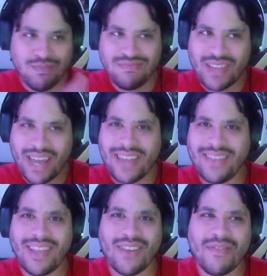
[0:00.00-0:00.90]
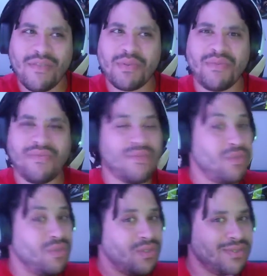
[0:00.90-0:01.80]
the ending of episode
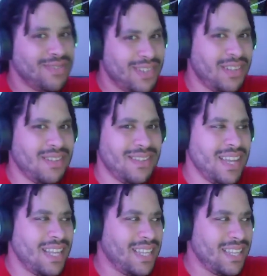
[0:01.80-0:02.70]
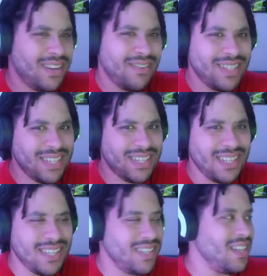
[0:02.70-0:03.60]
four to the to, to the rest of the
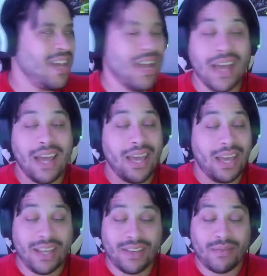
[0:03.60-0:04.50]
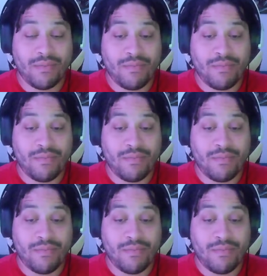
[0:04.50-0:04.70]
season. It is